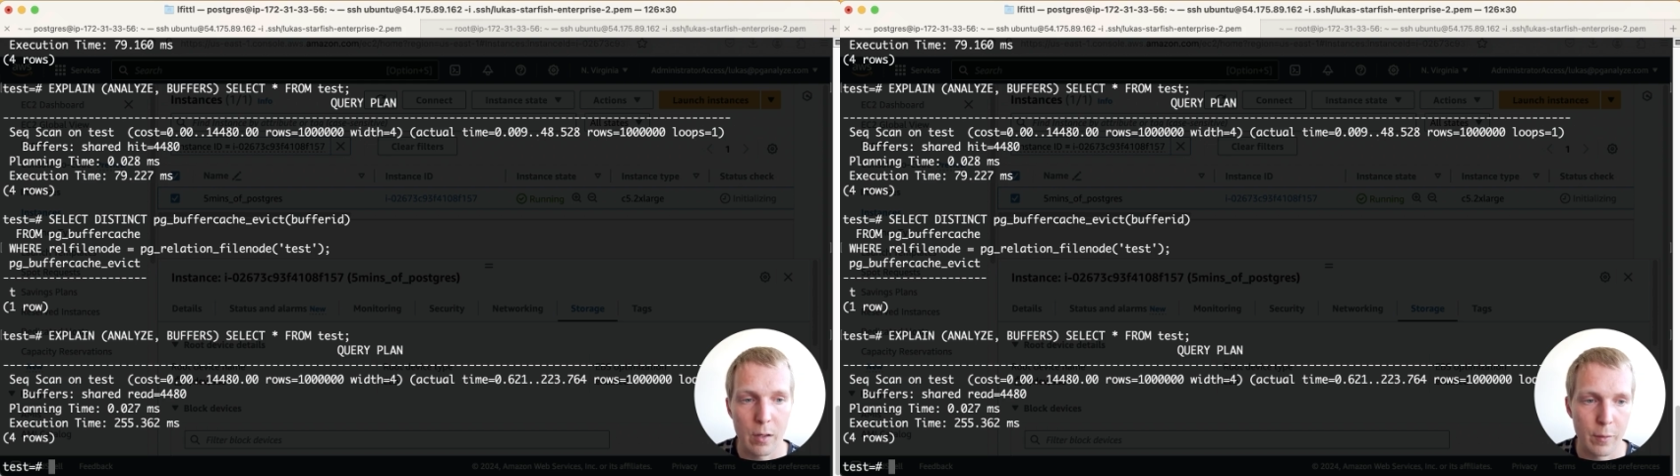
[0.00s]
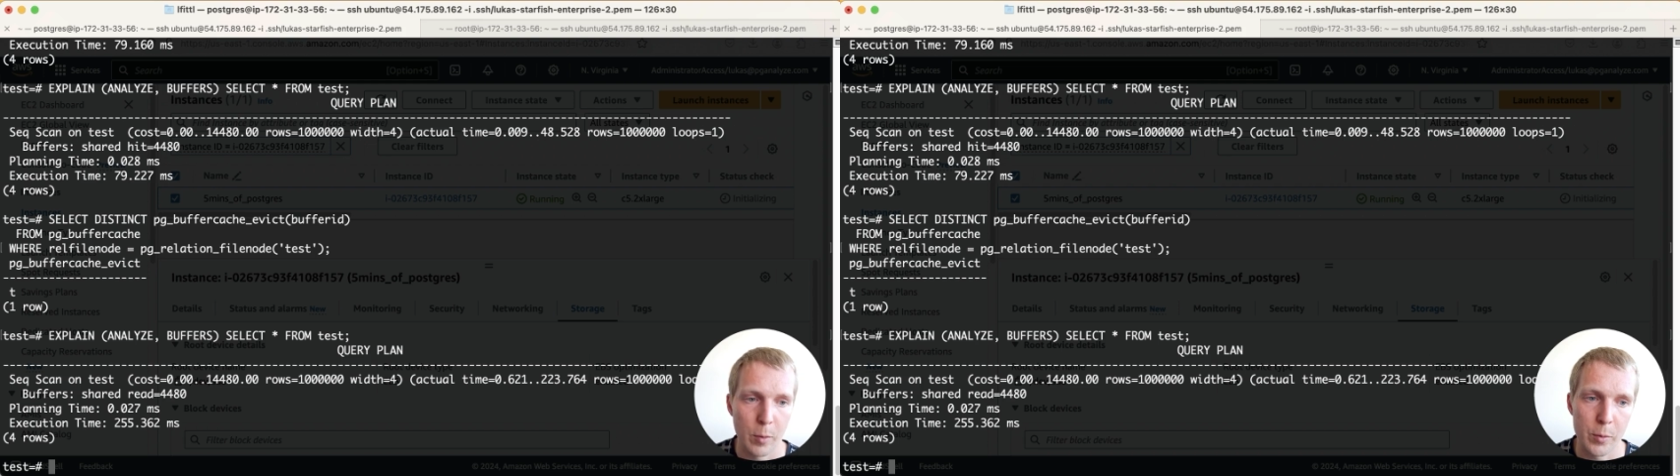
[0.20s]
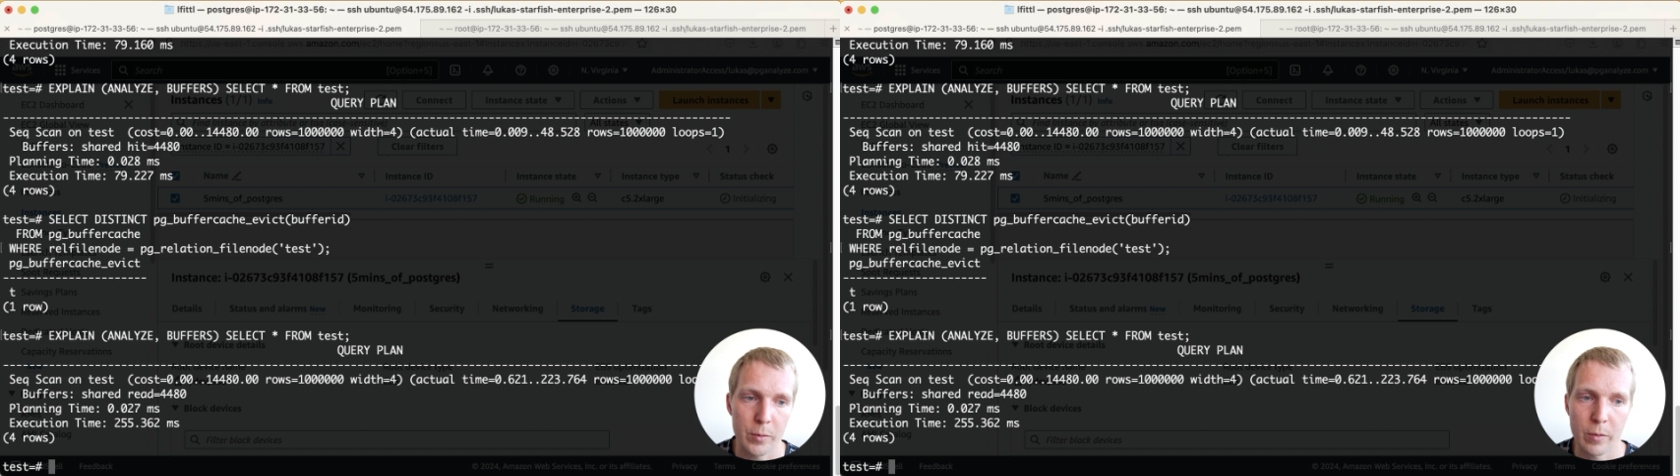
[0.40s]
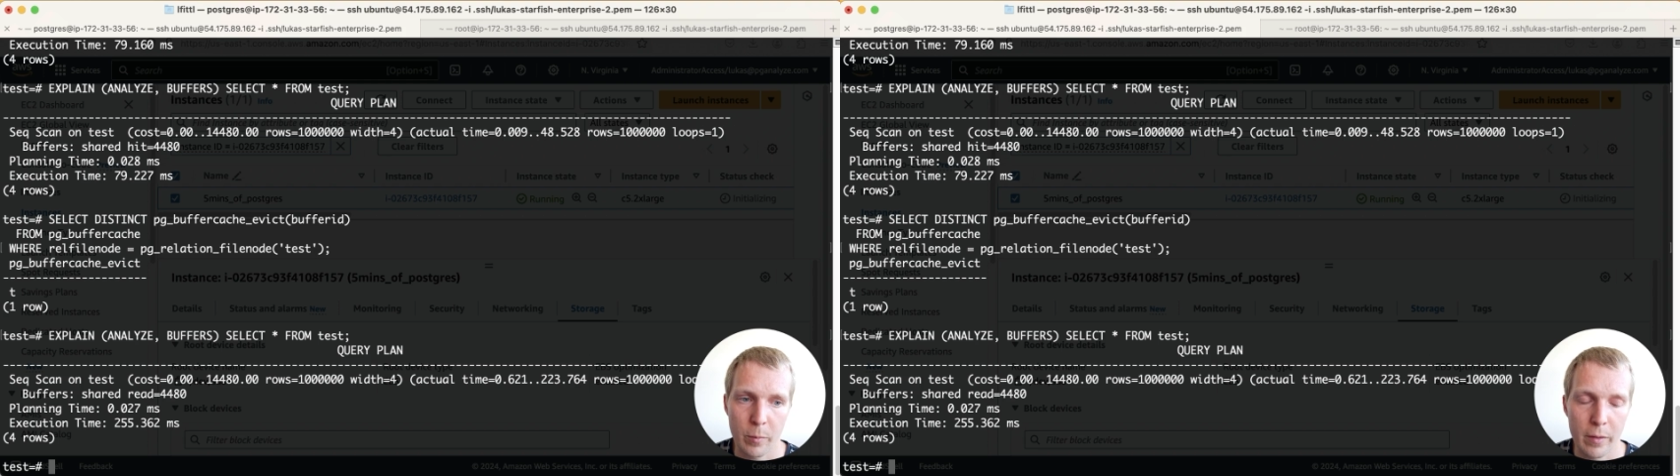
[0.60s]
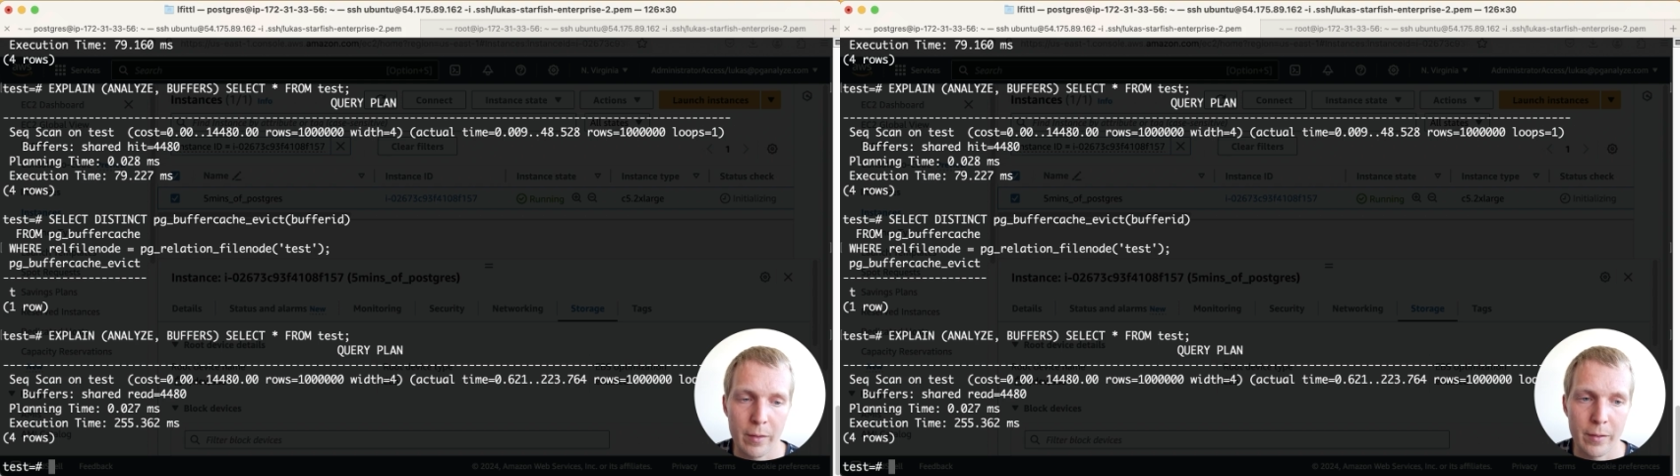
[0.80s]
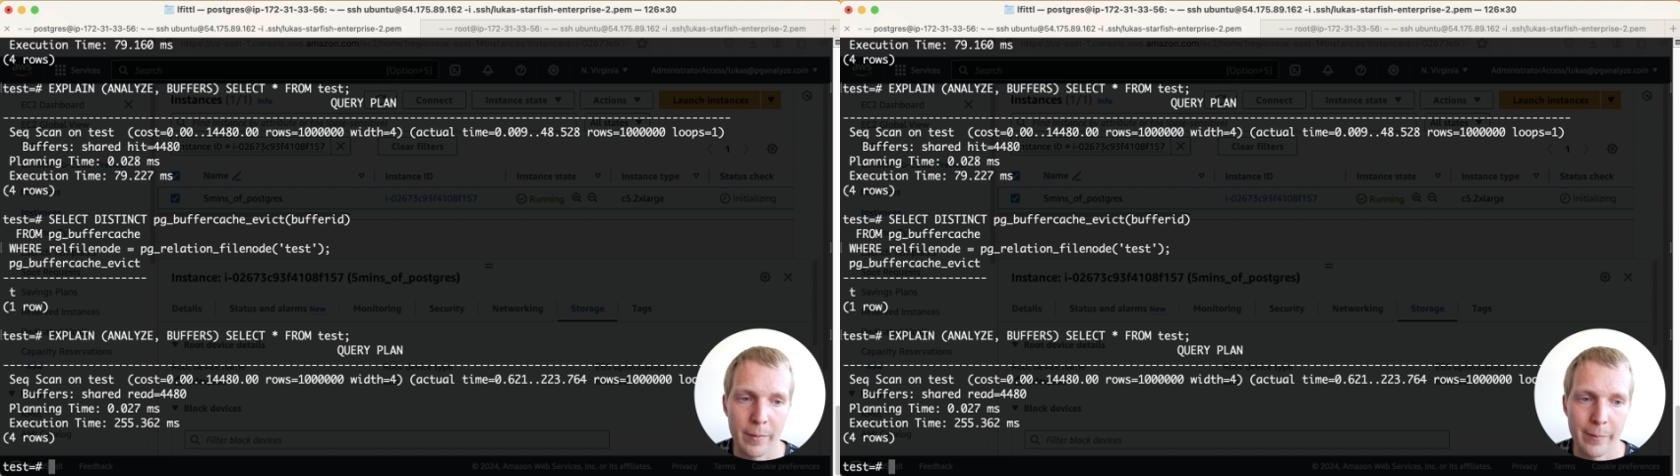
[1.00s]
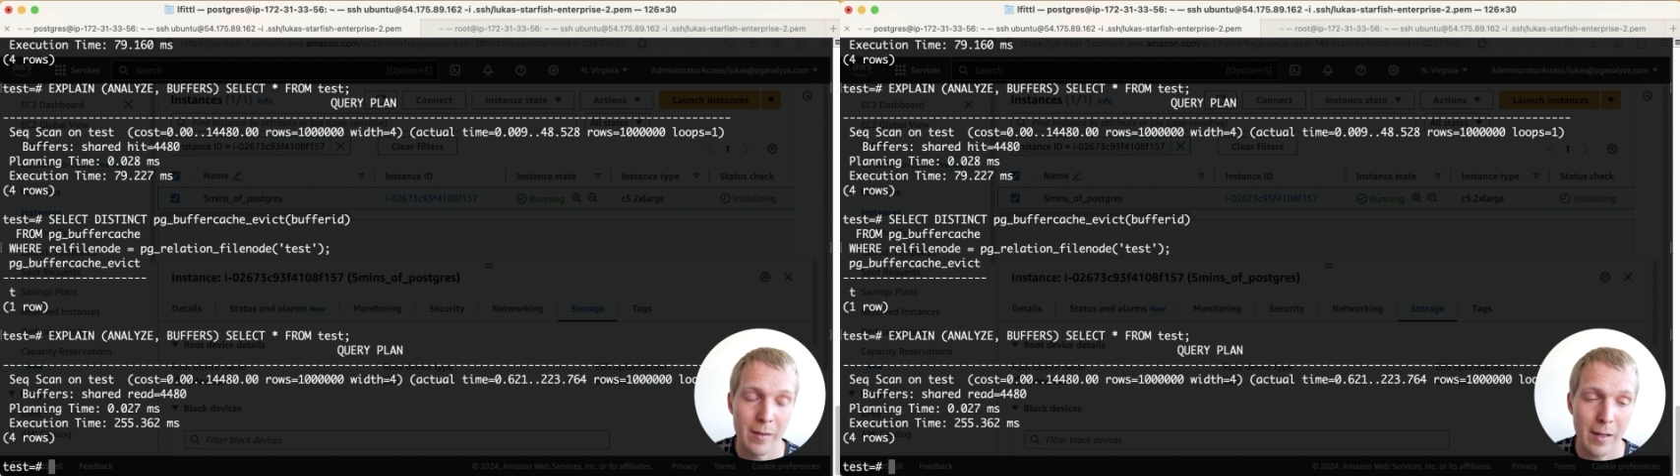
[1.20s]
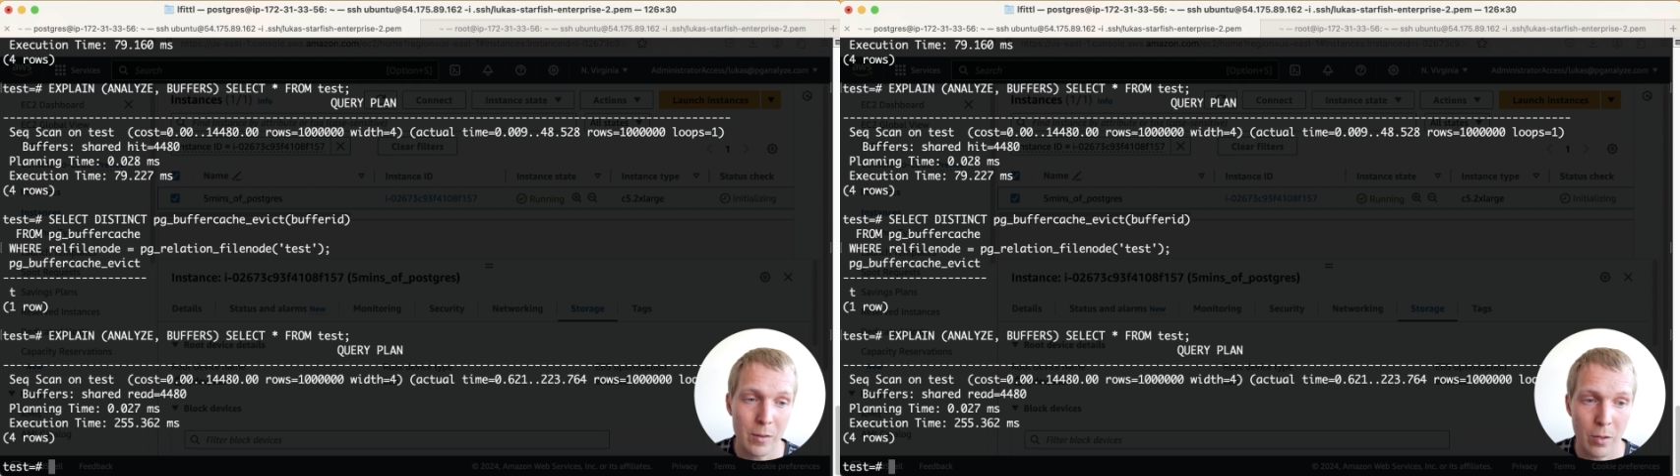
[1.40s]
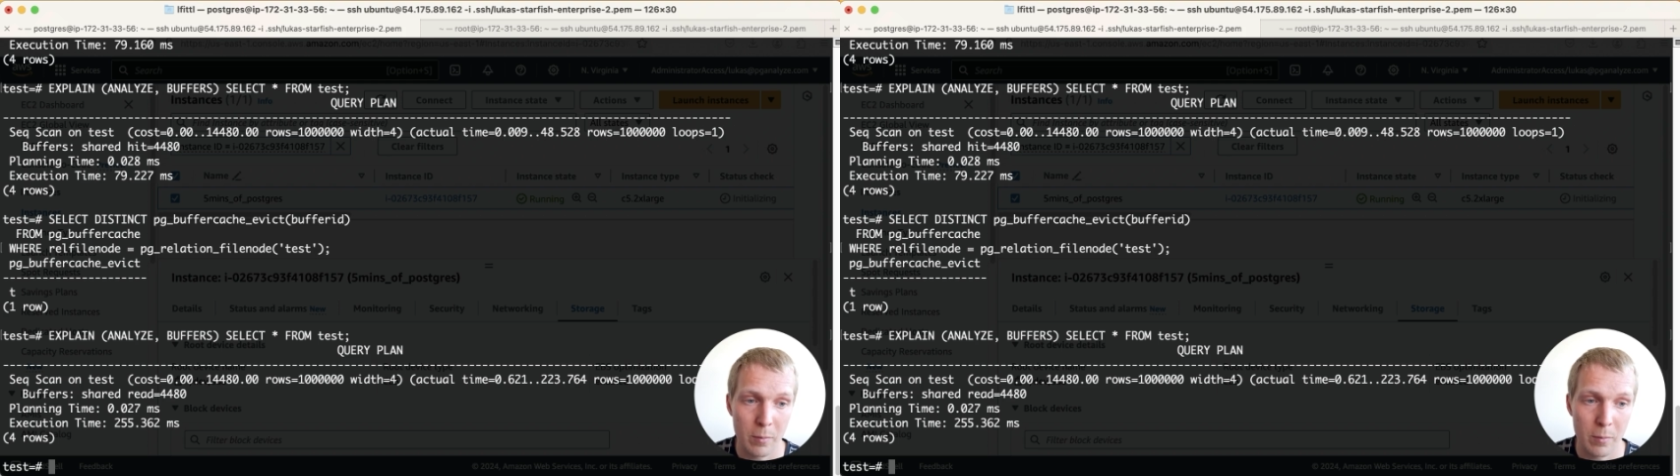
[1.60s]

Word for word: of our Postgres queries. Thank you,